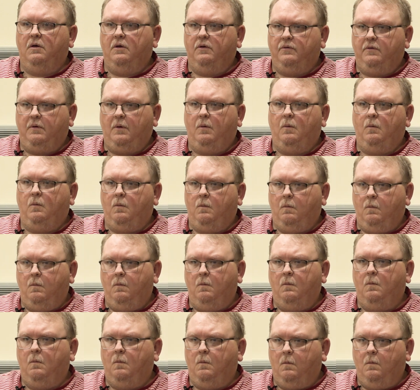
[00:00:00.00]

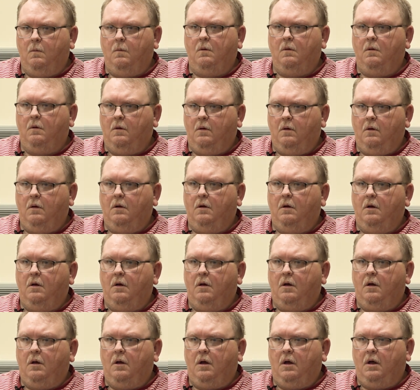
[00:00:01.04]
So,
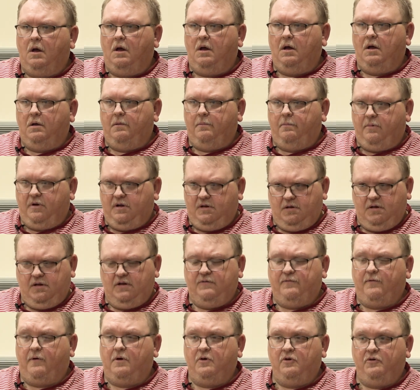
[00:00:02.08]
but as
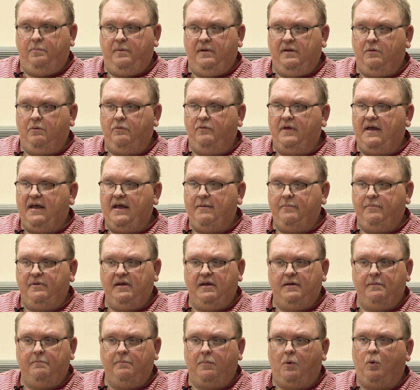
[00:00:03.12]
far as being on the
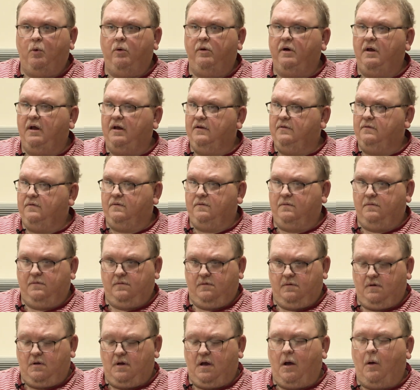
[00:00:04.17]
Habitat board,
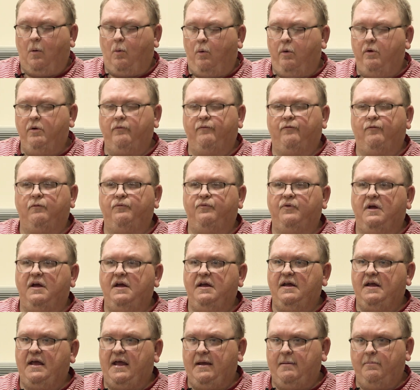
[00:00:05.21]
it's a wonderful
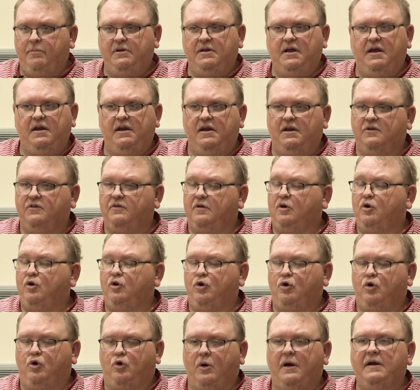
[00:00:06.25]
thing. Habitat is a
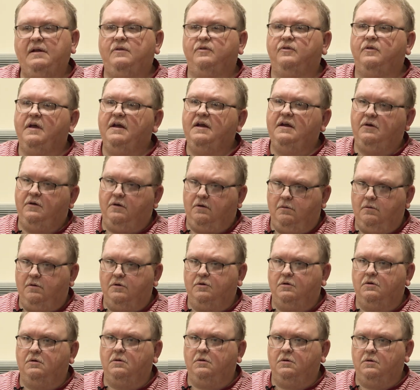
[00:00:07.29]
great
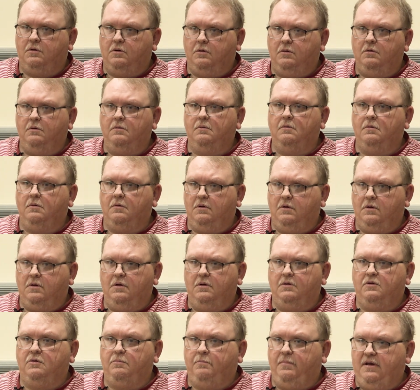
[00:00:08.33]
thing
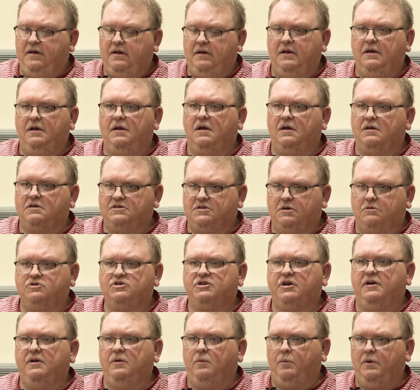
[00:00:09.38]
to be
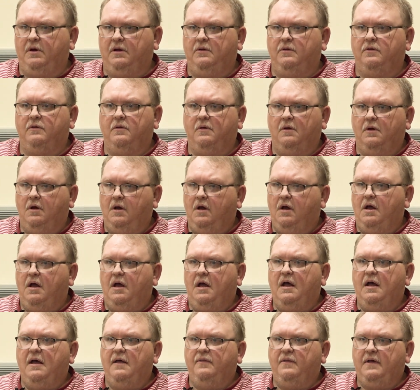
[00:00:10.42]
associated with.
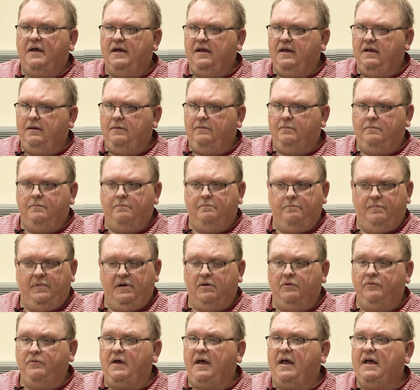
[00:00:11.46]
They
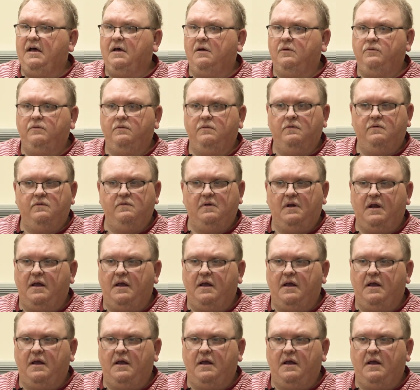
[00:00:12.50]
build the houses.